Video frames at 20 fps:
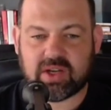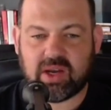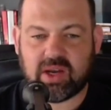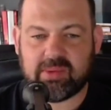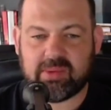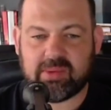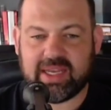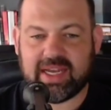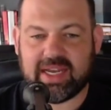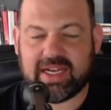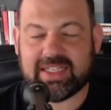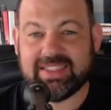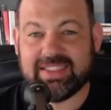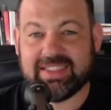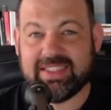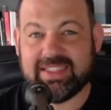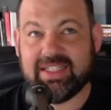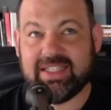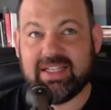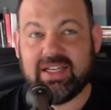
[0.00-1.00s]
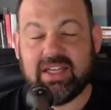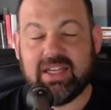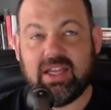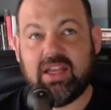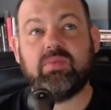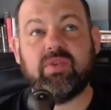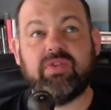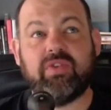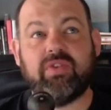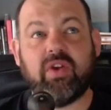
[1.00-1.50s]
for a long time here,
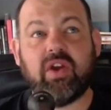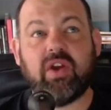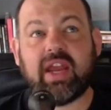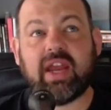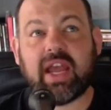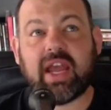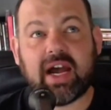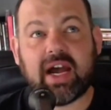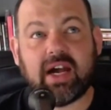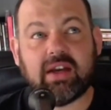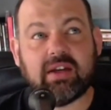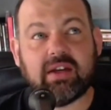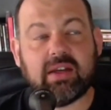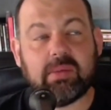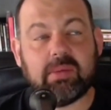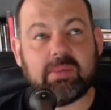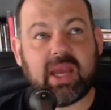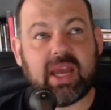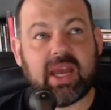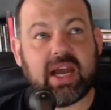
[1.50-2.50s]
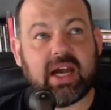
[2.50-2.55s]
I'd reported out